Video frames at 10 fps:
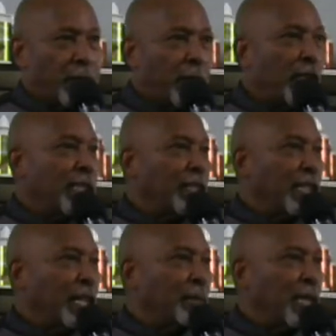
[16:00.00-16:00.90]
Y'all
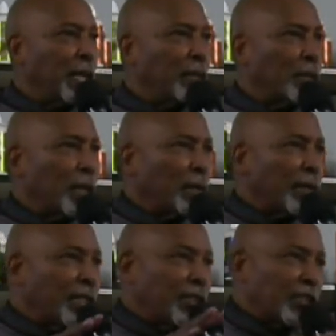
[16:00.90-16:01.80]
understand me? I don't want to be up
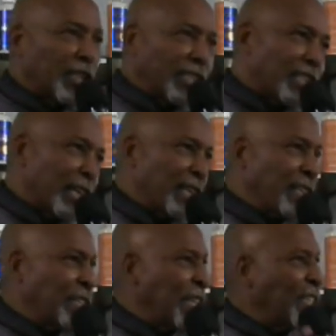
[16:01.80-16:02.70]
here just chit chatting
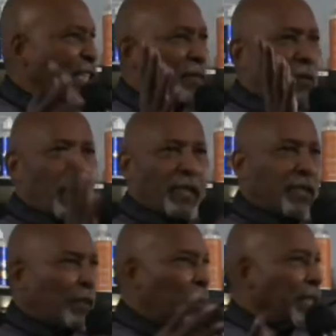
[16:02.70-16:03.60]
because I didn't come to
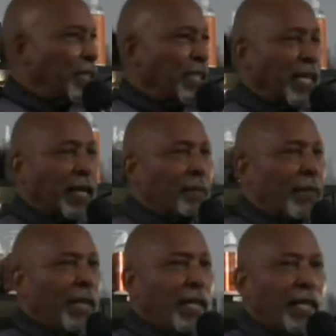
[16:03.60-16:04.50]
waste nobody's time.
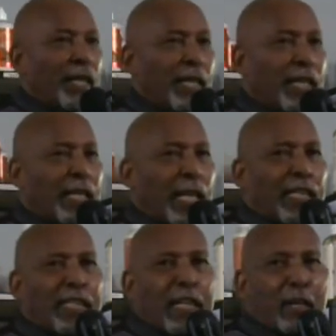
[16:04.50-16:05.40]
And I
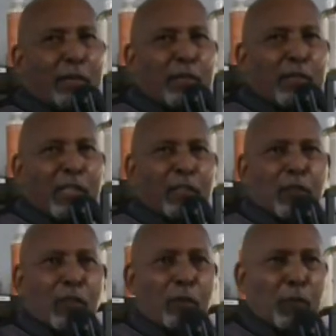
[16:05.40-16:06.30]
didn't come to sell
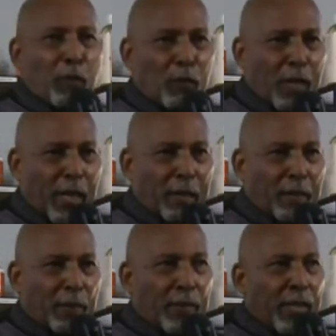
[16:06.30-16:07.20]
you no program.
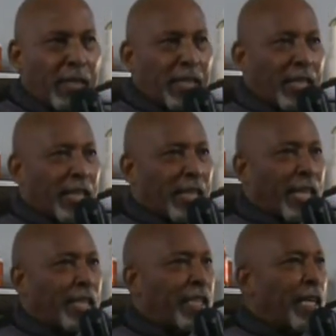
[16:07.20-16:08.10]
And
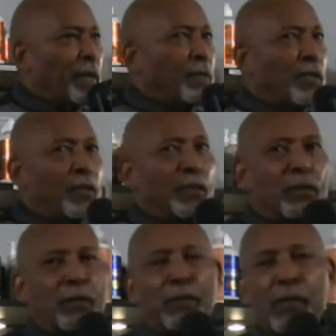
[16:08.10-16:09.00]
I didn't come
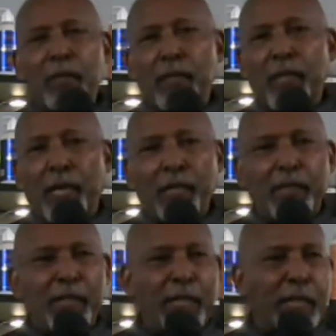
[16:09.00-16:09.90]
to, how do you
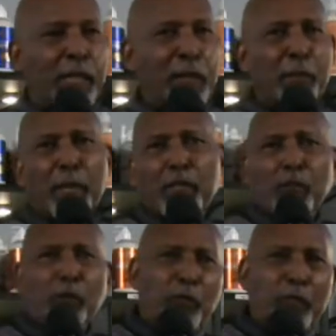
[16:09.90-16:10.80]
say, make
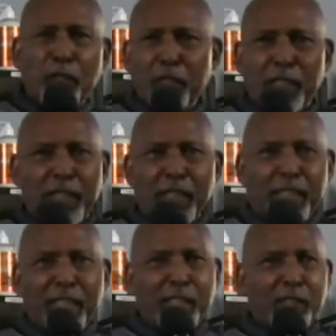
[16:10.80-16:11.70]
you feel good
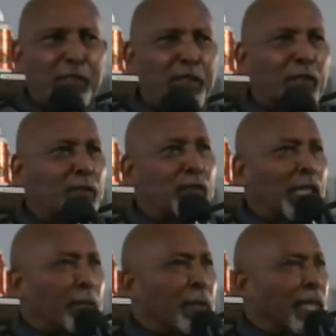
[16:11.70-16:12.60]
because you can go do
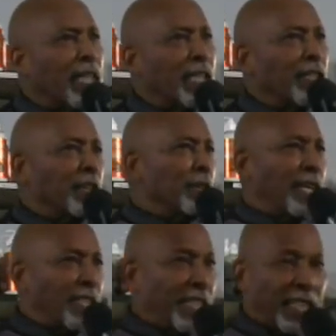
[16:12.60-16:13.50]
like me and get a little
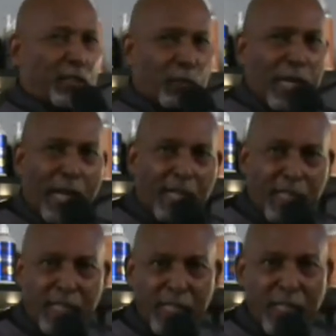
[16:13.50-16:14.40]
kvasia and do that,
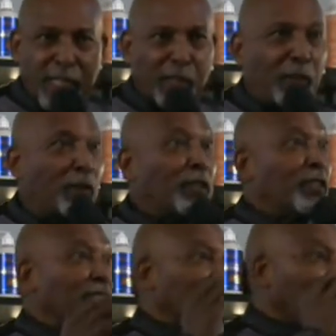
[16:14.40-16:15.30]
or you
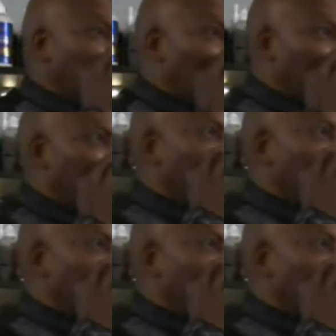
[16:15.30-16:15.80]
can get a little